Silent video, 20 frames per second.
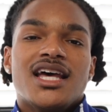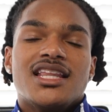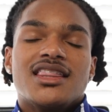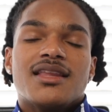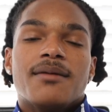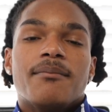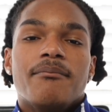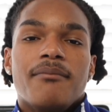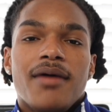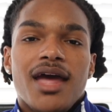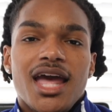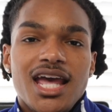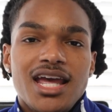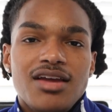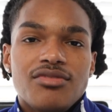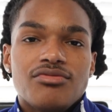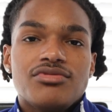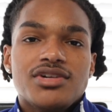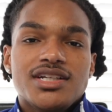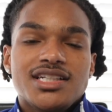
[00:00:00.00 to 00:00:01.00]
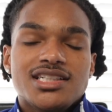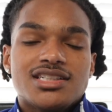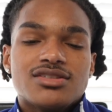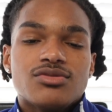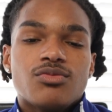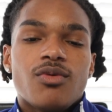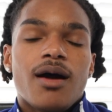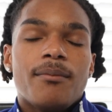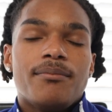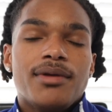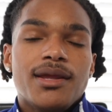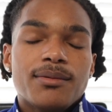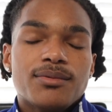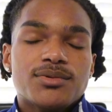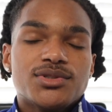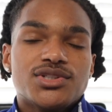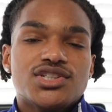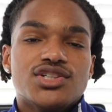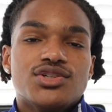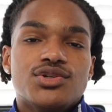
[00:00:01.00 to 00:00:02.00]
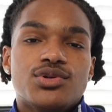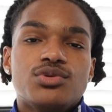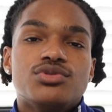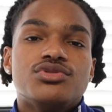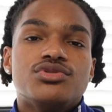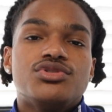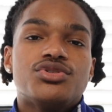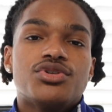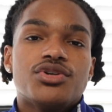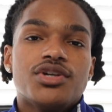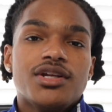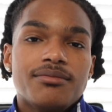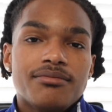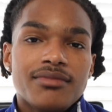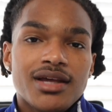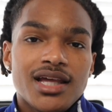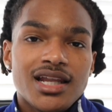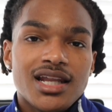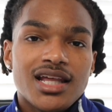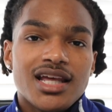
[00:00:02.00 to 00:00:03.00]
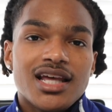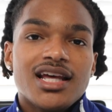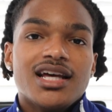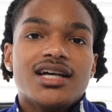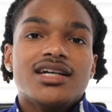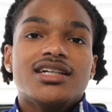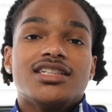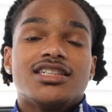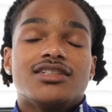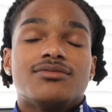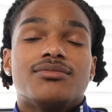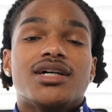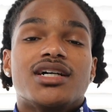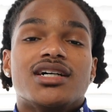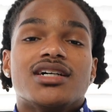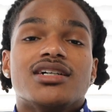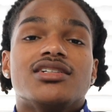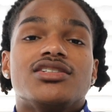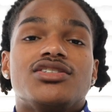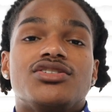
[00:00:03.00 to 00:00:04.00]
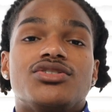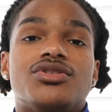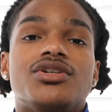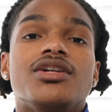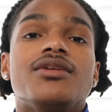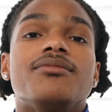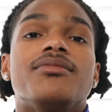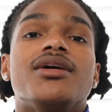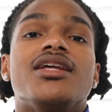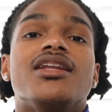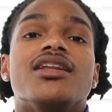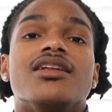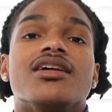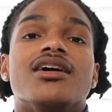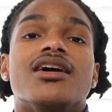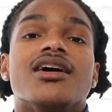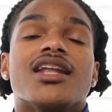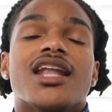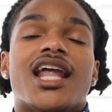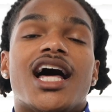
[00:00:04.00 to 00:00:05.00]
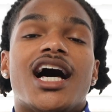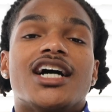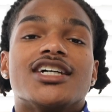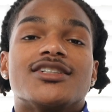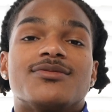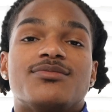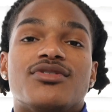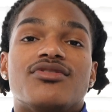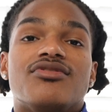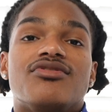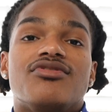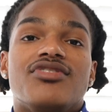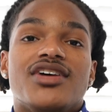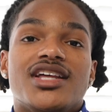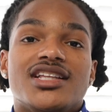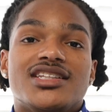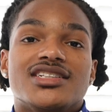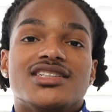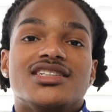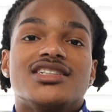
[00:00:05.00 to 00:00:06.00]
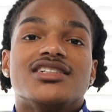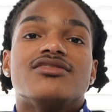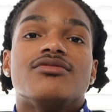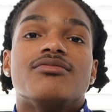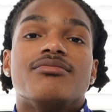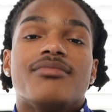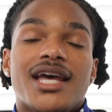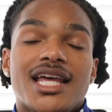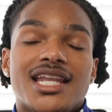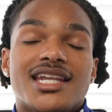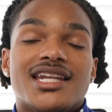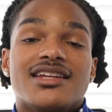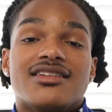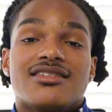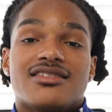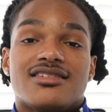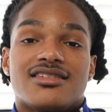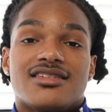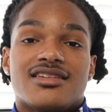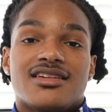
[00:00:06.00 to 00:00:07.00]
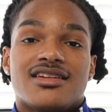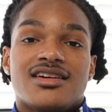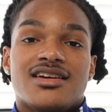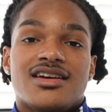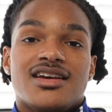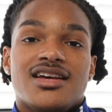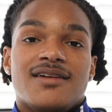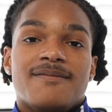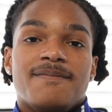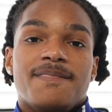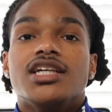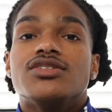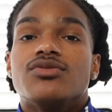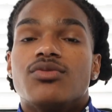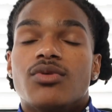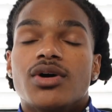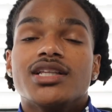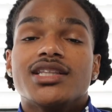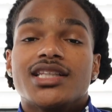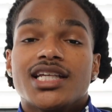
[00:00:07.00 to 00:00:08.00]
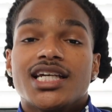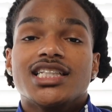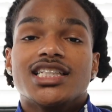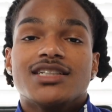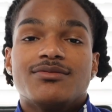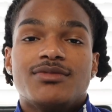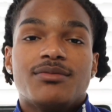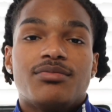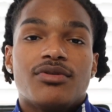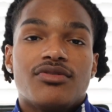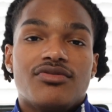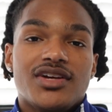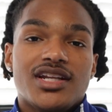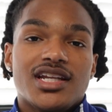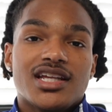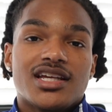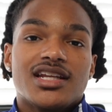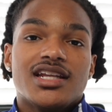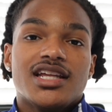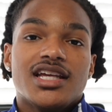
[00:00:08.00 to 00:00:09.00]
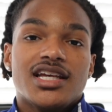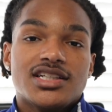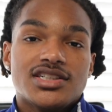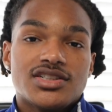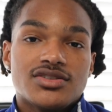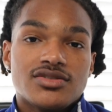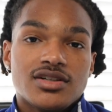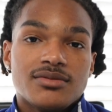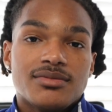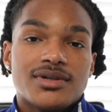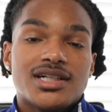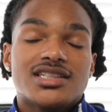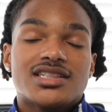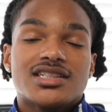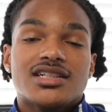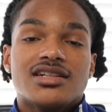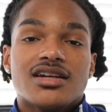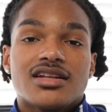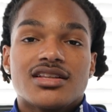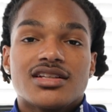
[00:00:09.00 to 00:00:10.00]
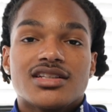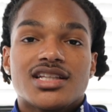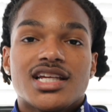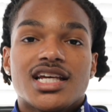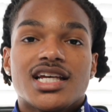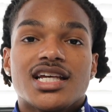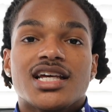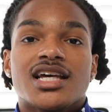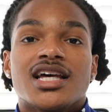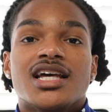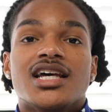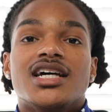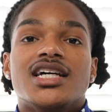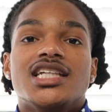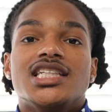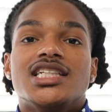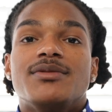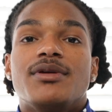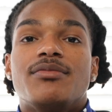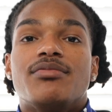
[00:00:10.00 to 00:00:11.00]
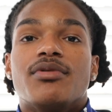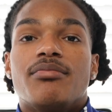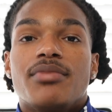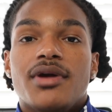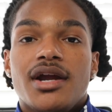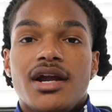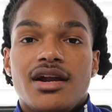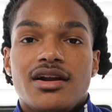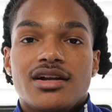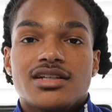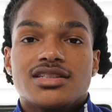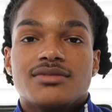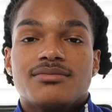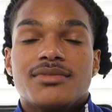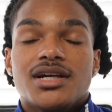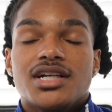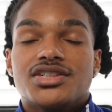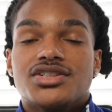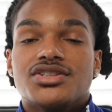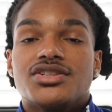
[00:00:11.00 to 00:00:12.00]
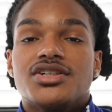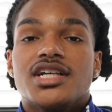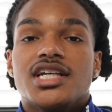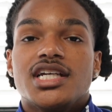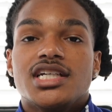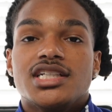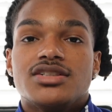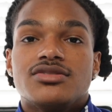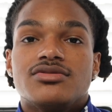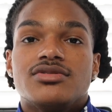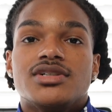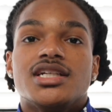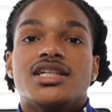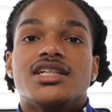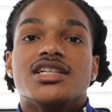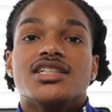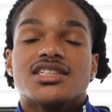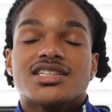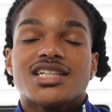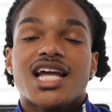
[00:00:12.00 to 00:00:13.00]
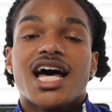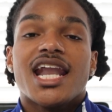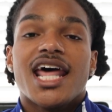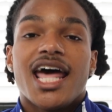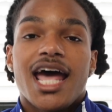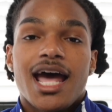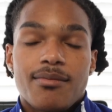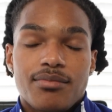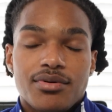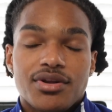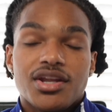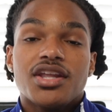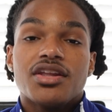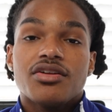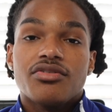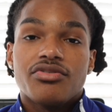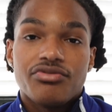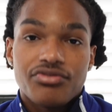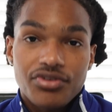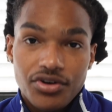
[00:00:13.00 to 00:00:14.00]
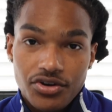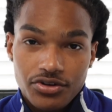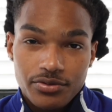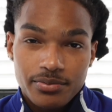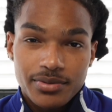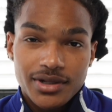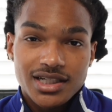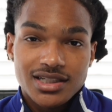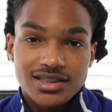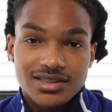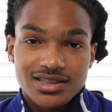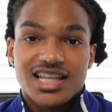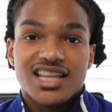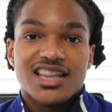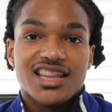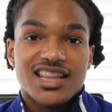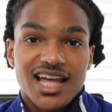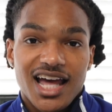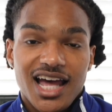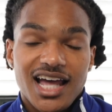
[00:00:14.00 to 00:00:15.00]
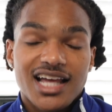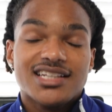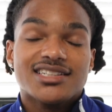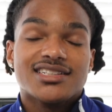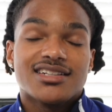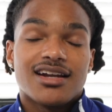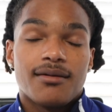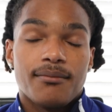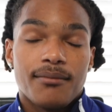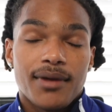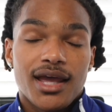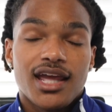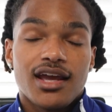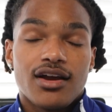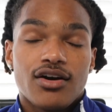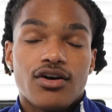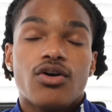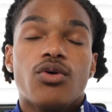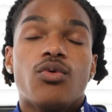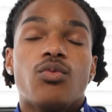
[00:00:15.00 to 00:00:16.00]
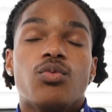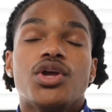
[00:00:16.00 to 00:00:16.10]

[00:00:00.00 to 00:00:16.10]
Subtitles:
The main reason why people should do treatment is because treatment allows preventative maintenance. It's one thing to be preventing an injury, but it's another thing to be preparing to make sure an injury does not happen in the first place. And that is our main goal.